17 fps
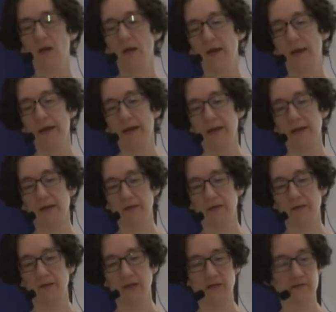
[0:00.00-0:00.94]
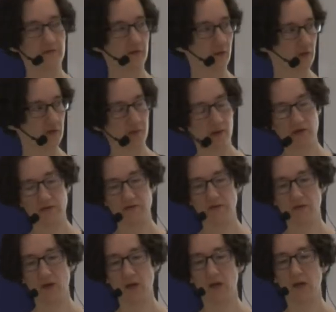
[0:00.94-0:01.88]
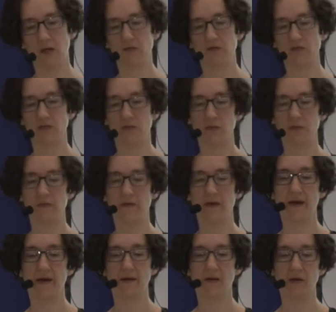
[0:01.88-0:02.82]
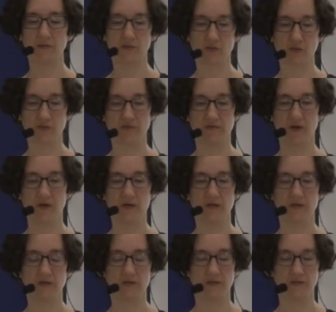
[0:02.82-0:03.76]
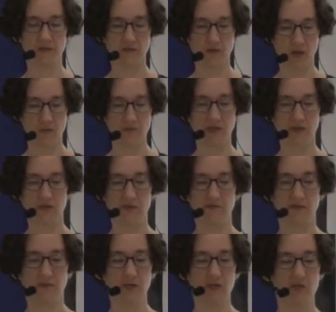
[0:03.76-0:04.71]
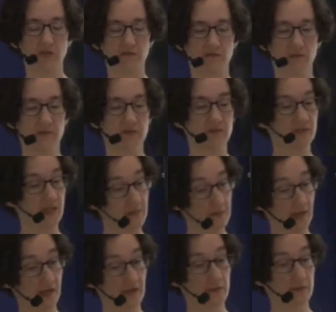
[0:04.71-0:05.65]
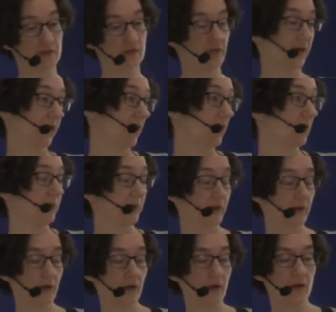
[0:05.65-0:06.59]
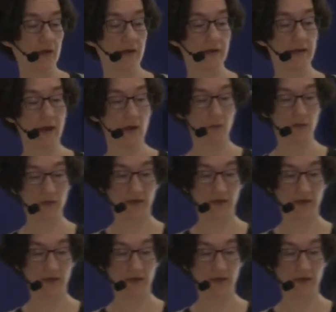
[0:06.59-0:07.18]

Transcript: And in the first part of the talk, I showed that unsupervised top-down information from the same language can help. And now we're going